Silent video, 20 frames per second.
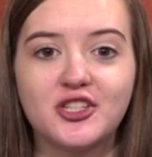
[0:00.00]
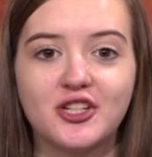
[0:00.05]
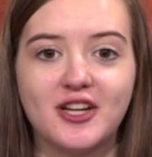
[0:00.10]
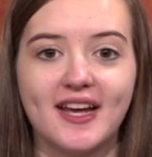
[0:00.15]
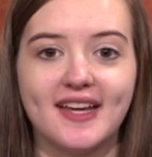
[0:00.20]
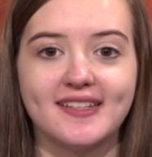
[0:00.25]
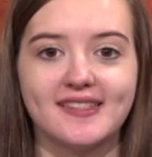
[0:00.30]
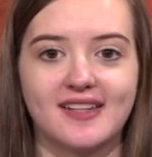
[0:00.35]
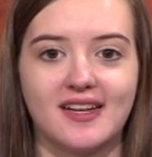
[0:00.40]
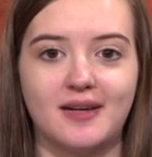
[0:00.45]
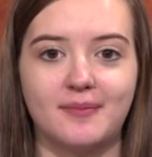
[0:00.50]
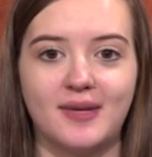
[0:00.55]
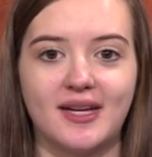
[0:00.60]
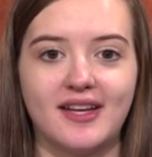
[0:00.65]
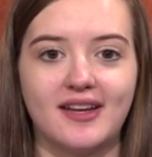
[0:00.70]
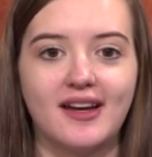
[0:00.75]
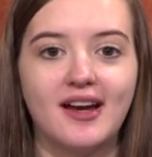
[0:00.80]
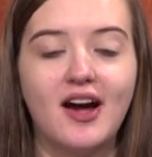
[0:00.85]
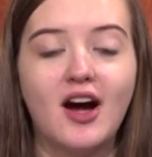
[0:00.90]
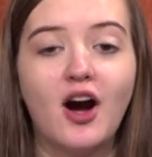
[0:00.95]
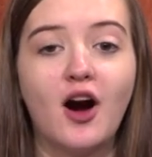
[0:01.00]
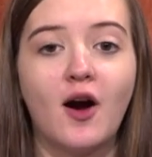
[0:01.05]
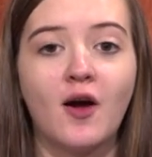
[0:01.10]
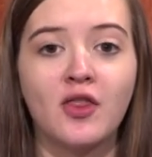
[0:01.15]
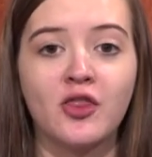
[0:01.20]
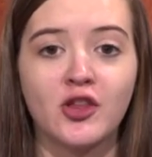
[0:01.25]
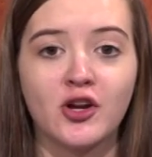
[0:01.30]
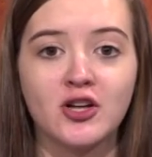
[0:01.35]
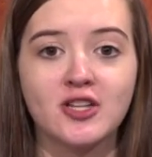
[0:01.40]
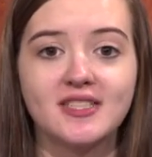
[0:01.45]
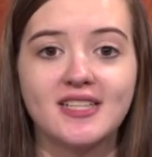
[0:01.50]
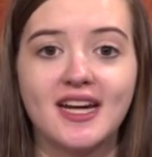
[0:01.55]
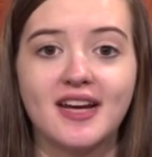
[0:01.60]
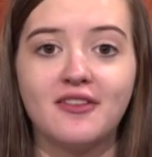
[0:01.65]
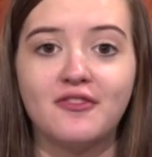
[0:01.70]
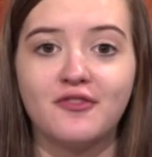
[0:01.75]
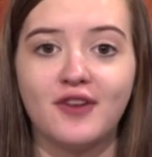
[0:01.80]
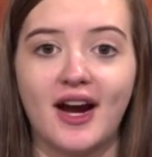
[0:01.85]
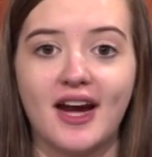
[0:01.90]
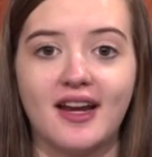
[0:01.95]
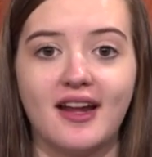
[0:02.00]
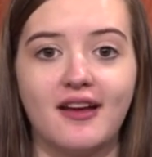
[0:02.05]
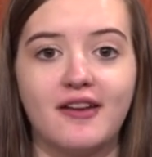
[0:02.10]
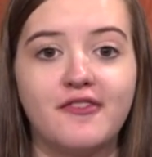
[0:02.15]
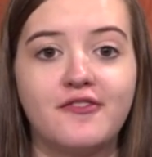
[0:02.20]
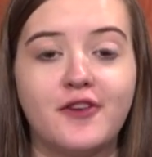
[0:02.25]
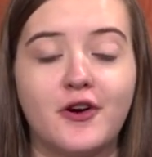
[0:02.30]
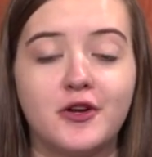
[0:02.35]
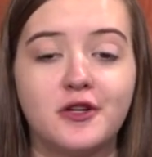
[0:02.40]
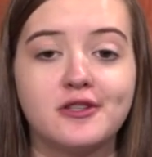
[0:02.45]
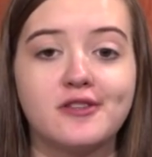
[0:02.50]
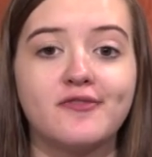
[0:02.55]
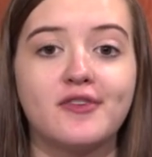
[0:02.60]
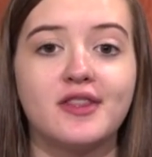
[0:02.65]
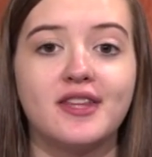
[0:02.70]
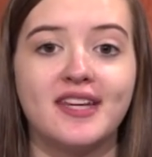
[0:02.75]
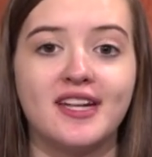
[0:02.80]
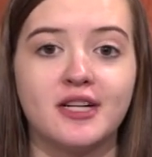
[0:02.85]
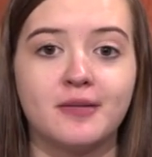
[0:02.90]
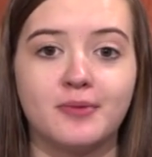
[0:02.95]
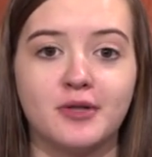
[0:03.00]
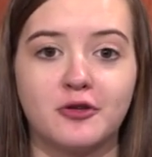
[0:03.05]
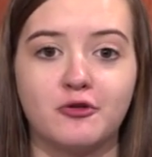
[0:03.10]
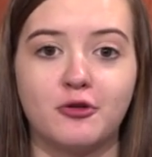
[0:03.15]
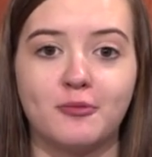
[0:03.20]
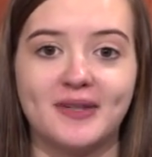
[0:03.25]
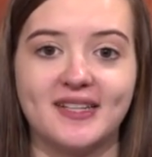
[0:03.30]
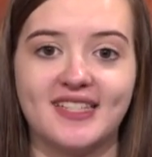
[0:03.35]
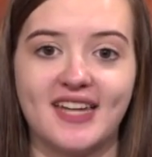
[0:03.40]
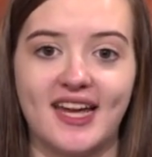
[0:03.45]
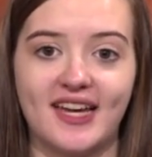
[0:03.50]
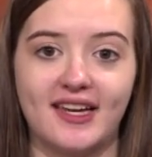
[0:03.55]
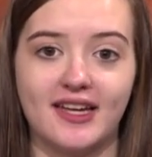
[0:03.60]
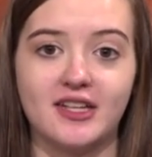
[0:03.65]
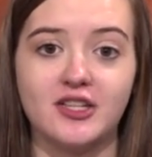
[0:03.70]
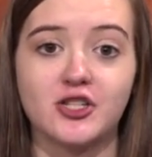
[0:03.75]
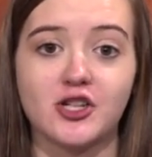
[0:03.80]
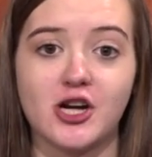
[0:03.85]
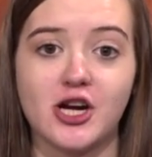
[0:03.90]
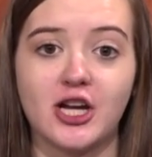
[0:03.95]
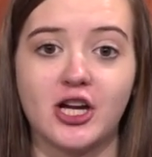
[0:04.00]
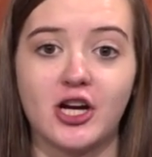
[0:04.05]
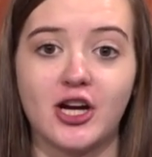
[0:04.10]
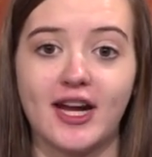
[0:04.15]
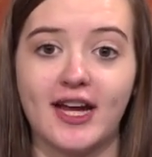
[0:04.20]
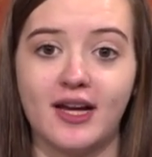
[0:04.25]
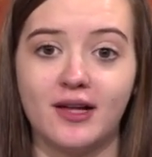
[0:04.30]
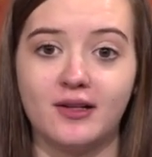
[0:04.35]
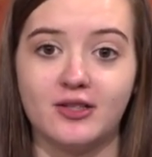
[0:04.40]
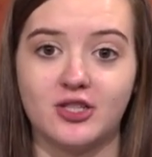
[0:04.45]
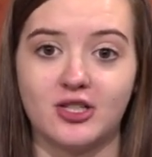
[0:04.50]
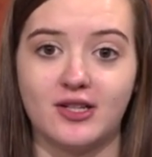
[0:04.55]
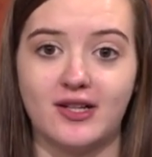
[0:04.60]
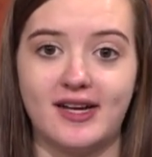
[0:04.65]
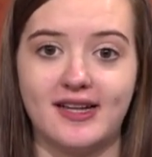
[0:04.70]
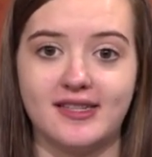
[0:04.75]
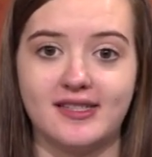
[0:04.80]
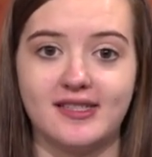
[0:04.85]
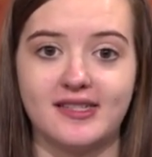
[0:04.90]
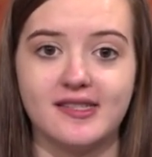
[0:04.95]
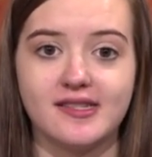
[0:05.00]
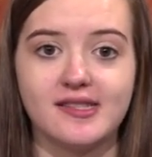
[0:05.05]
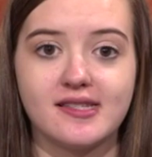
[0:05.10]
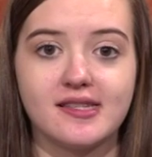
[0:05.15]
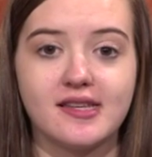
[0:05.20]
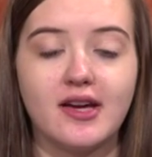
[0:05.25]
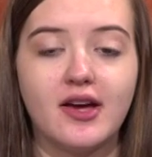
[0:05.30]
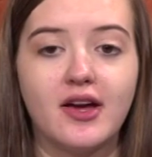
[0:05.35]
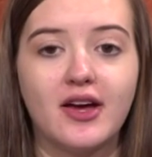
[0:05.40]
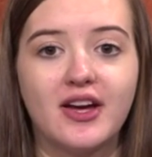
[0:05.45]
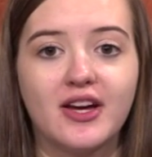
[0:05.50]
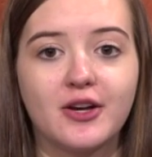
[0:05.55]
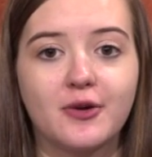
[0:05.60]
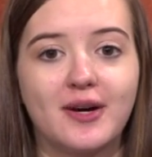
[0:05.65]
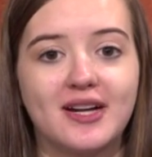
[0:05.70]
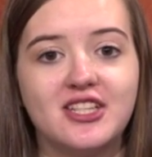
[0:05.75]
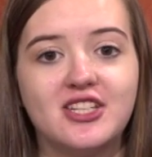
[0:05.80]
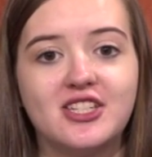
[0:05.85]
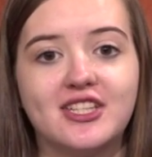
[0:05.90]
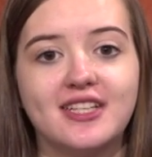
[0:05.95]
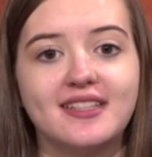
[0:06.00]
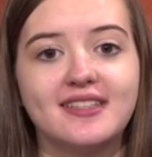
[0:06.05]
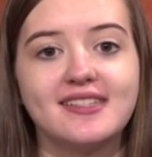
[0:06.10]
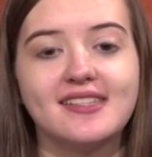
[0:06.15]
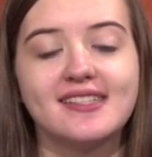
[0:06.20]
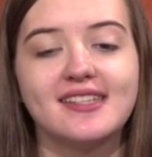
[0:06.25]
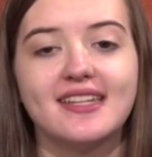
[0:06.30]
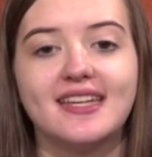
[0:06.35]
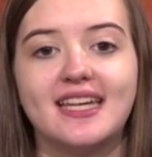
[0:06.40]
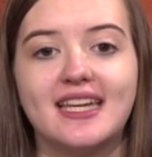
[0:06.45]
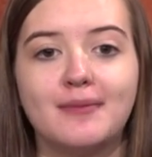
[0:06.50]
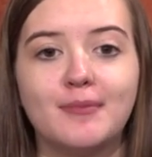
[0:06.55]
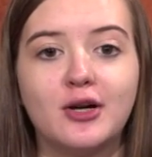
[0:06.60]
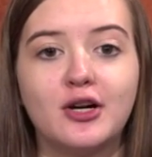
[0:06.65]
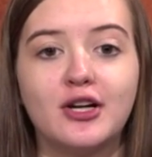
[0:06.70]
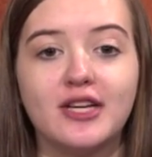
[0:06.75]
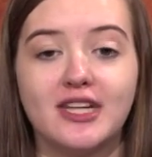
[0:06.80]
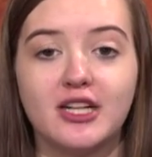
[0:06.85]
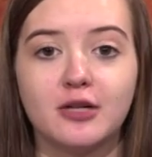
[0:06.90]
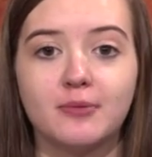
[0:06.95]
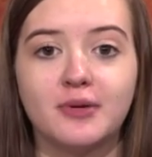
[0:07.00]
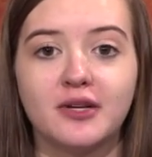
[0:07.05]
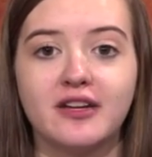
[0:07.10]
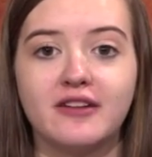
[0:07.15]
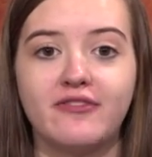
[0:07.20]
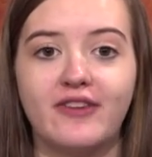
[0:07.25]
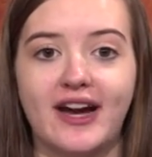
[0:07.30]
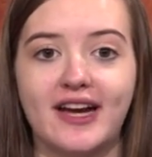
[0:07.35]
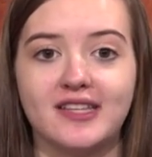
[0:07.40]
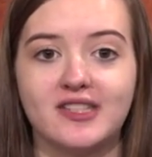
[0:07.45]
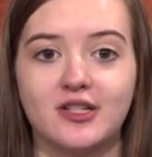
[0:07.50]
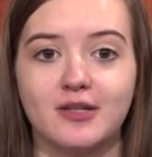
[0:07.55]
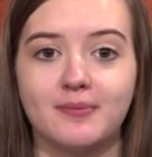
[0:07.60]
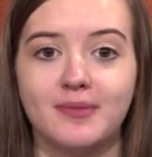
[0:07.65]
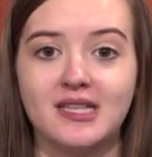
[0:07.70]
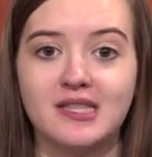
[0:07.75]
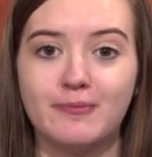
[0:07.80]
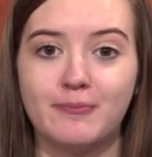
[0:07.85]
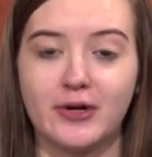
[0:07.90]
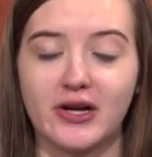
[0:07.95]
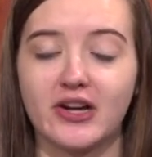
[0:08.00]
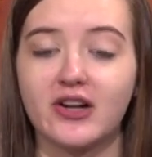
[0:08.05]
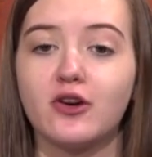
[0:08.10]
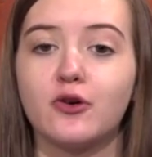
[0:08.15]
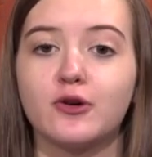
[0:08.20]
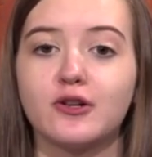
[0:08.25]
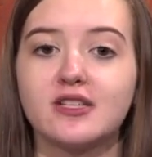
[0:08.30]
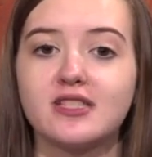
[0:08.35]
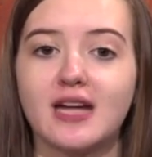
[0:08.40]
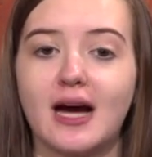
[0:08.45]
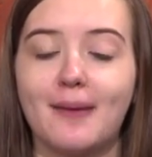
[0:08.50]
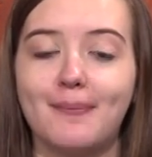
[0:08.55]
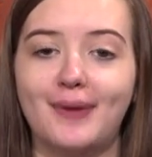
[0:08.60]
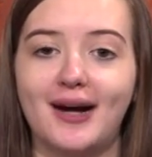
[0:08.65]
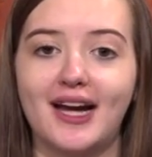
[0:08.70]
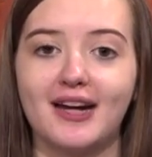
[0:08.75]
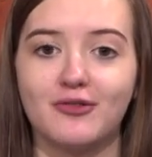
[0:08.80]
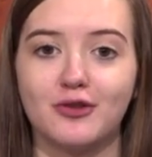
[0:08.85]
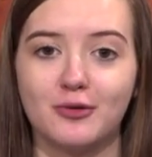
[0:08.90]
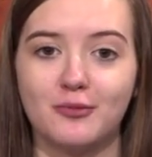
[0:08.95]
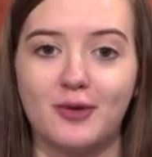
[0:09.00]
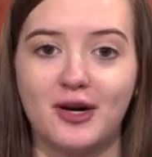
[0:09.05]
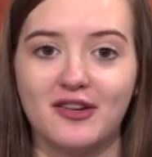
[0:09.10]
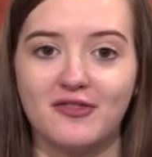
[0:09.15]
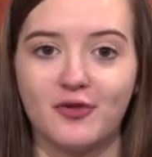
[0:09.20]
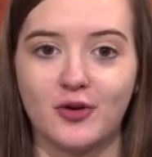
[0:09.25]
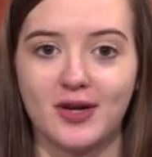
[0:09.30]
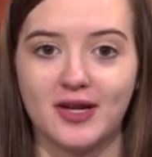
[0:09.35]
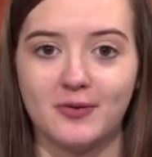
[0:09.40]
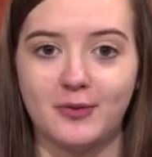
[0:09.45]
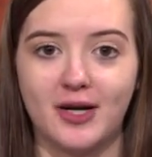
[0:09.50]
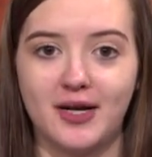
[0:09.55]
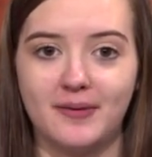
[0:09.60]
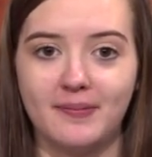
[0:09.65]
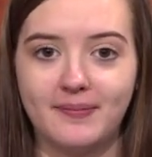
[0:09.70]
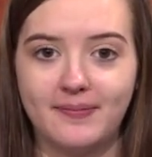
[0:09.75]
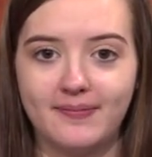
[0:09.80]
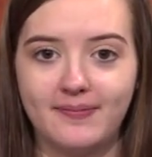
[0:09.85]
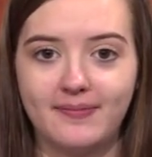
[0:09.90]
Day is coming. On Thursday and Friday, photos for the yearbook will be taken during your English classes. Questions? Email yearbook advisor Ms. Burke or stop by room 141.